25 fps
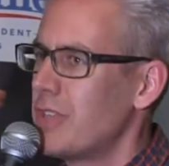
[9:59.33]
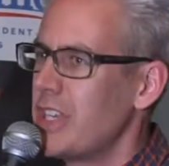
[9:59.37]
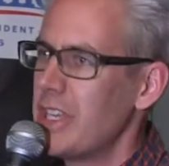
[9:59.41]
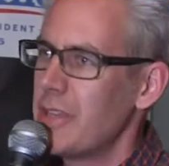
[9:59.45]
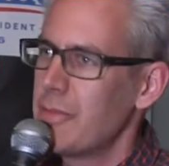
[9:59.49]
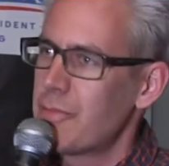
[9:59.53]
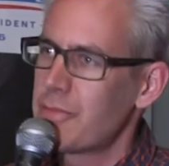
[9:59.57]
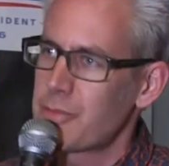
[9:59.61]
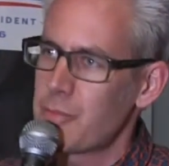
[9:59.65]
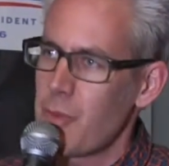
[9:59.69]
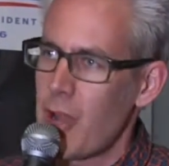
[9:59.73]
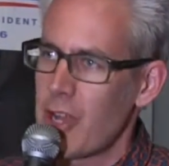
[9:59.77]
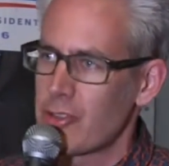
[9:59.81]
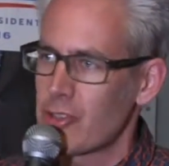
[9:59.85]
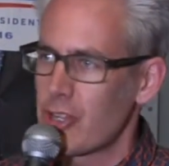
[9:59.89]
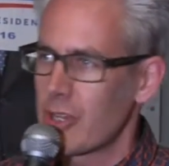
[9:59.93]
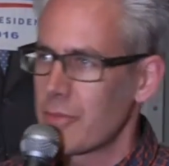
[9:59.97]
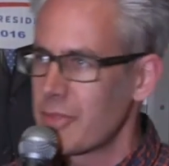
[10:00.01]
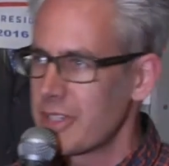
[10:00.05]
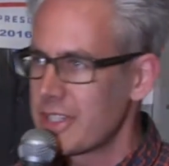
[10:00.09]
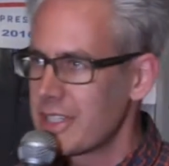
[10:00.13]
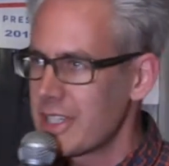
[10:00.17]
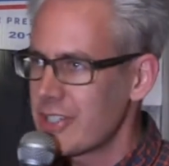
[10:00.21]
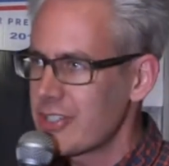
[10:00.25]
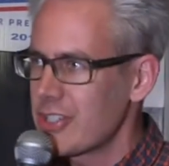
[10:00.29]
be sponsoring
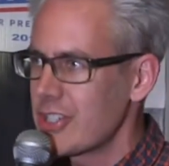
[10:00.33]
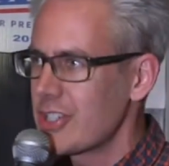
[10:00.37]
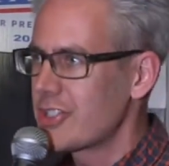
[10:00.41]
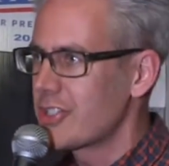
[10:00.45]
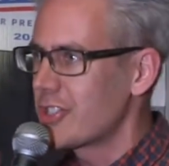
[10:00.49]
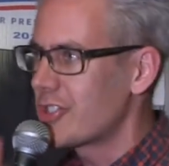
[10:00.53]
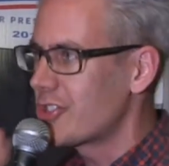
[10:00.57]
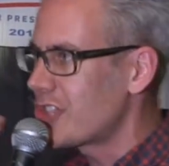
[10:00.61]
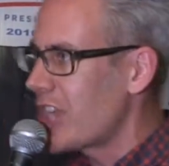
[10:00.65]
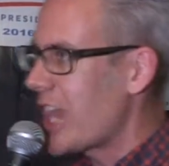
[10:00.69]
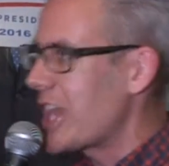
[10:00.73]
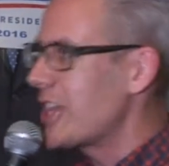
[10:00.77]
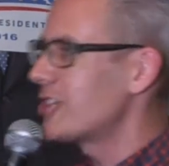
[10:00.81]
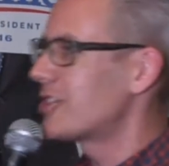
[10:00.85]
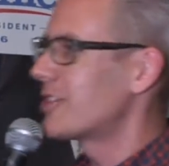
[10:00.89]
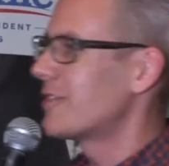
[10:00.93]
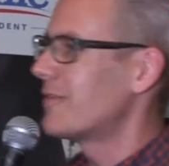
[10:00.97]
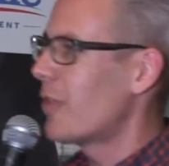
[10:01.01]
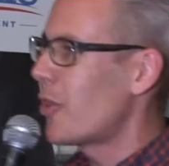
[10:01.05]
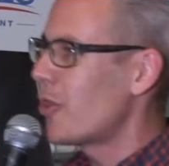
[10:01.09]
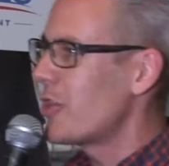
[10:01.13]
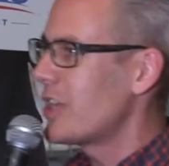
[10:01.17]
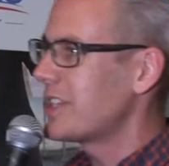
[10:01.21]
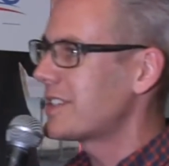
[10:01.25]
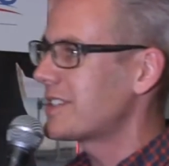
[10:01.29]
petitions to change the
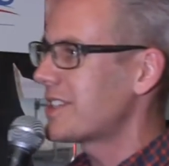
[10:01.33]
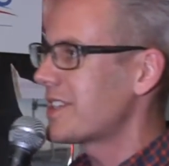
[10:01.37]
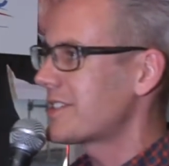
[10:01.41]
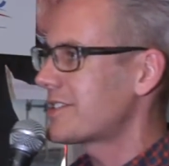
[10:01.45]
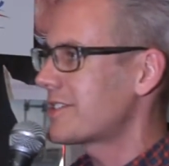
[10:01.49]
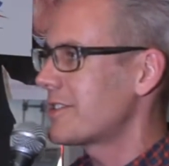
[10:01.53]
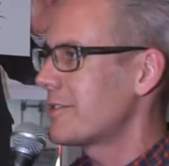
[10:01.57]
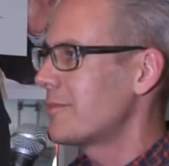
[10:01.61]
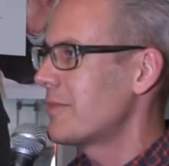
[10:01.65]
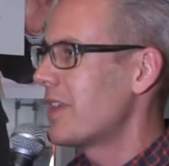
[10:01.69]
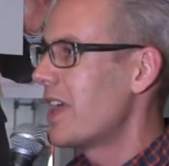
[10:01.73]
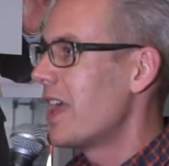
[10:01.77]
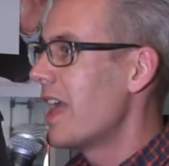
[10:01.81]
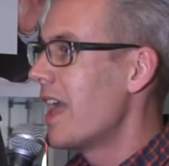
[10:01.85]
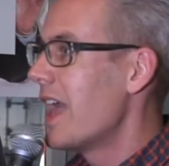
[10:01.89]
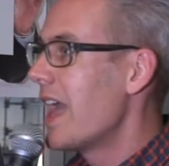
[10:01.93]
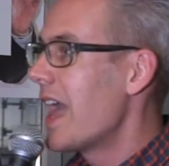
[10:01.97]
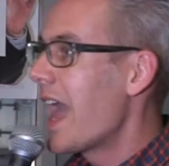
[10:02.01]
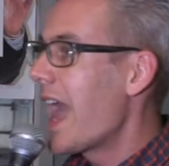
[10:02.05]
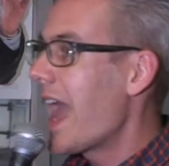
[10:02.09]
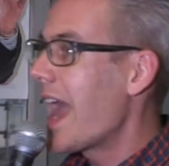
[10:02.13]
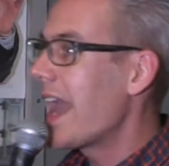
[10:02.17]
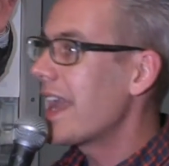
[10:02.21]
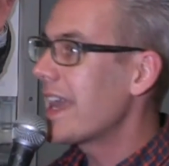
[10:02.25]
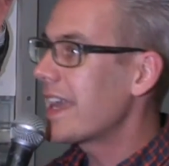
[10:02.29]
voting system.
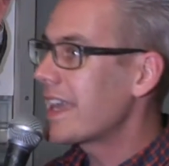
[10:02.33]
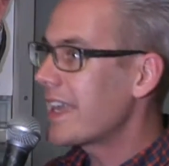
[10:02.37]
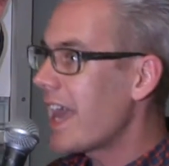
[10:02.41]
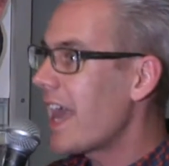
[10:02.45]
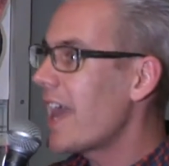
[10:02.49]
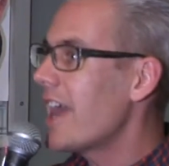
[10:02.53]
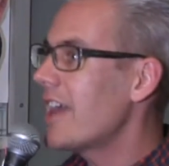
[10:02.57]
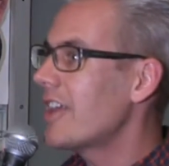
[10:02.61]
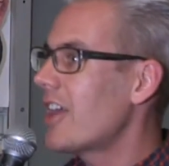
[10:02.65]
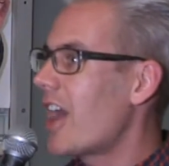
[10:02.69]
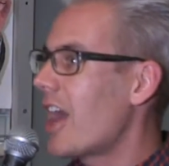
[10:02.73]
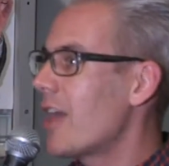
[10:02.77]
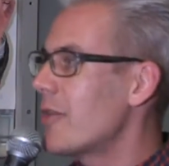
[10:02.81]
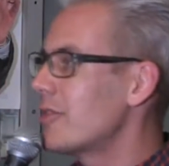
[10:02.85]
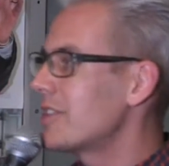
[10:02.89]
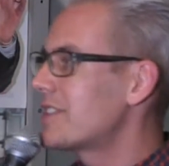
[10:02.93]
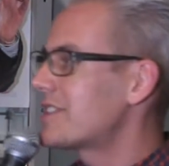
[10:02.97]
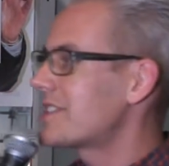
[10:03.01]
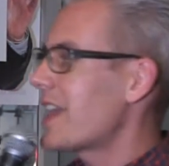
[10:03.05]
And again, I would